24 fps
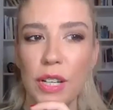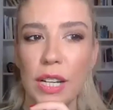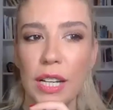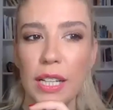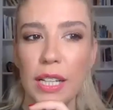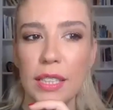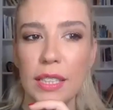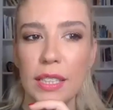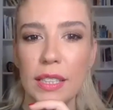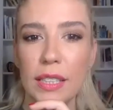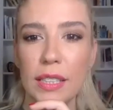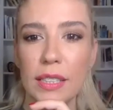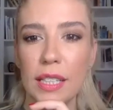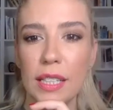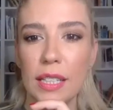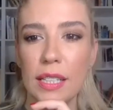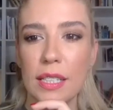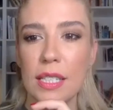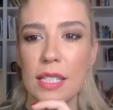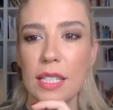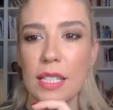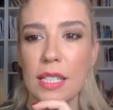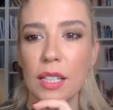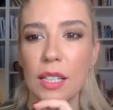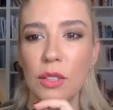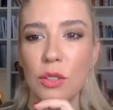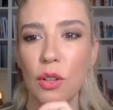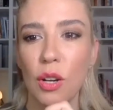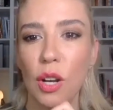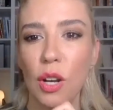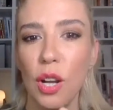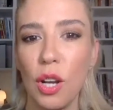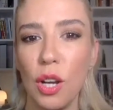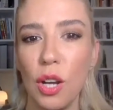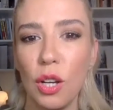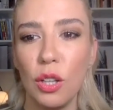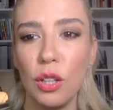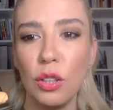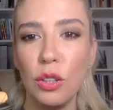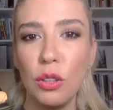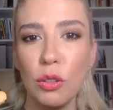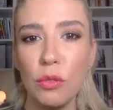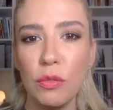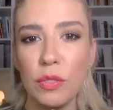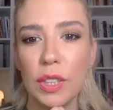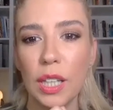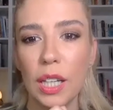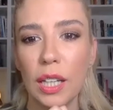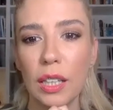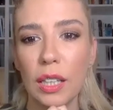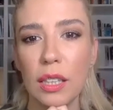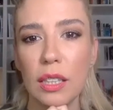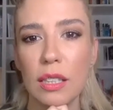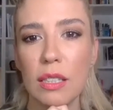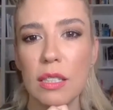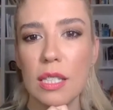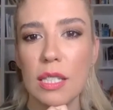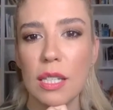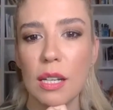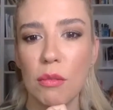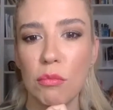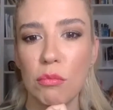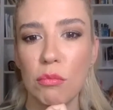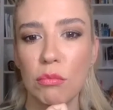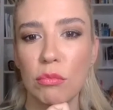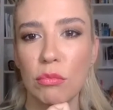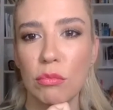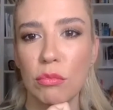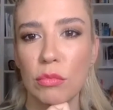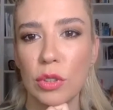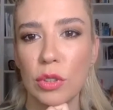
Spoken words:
I didn't understand you. You've done some.